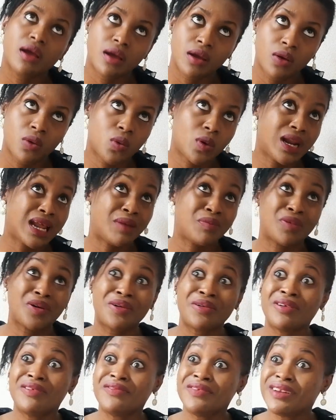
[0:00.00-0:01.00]
what I'm
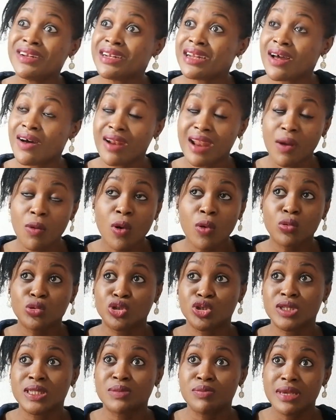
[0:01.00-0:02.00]
craving now, like what would
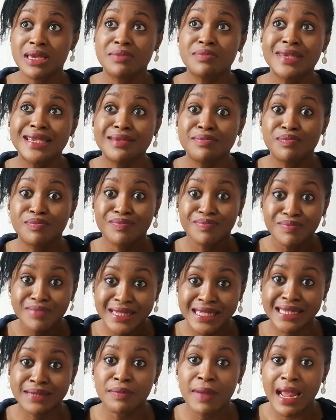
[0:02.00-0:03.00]
just make me
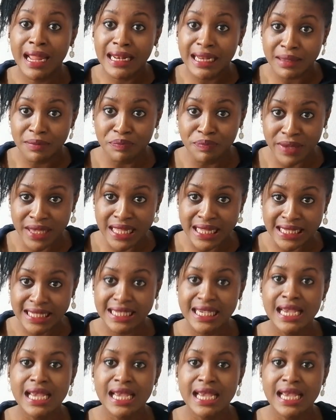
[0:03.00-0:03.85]
smile a bit